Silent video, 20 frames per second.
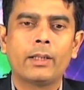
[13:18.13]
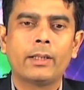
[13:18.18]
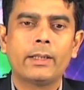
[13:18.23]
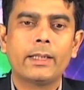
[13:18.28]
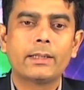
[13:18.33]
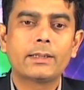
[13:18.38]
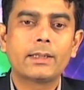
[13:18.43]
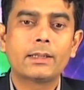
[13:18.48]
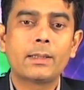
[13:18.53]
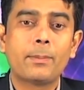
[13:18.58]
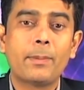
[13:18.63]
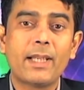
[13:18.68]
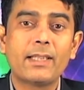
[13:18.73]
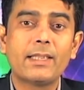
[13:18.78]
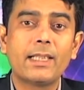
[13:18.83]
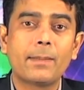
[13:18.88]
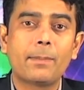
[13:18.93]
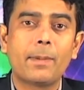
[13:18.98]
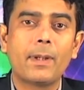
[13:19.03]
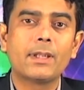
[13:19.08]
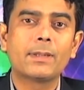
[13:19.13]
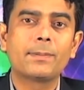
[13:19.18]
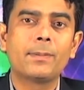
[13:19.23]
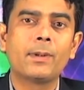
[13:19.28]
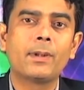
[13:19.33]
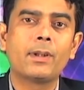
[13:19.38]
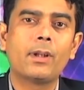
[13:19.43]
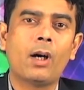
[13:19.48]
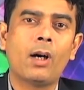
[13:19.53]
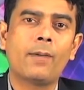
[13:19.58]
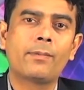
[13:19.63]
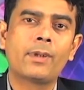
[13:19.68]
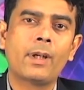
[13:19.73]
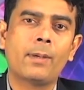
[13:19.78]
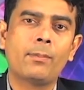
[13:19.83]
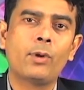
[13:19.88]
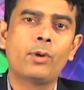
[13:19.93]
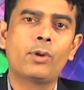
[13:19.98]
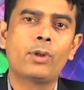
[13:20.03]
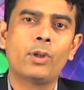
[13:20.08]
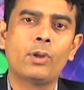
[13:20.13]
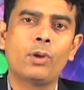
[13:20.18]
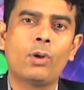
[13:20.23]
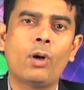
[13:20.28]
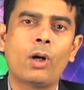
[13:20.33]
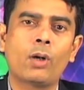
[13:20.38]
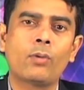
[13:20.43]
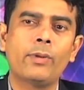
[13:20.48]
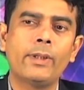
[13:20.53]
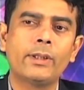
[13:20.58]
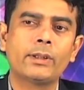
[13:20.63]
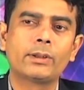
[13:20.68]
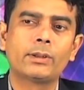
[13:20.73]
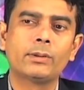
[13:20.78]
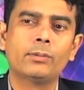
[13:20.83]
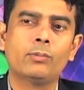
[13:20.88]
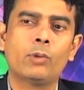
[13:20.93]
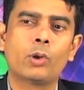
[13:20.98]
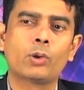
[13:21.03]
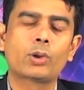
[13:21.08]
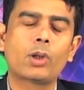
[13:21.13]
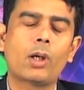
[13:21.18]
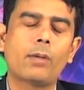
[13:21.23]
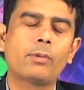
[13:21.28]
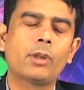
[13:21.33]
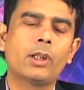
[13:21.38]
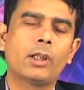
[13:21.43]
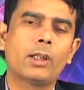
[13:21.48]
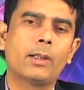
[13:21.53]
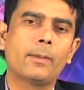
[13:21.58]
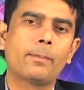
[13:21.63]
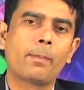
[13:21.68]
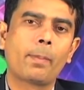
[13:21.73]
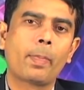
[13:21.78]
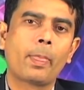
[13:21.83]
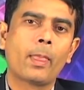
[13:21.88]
this is the basic principle of WTO on which most of the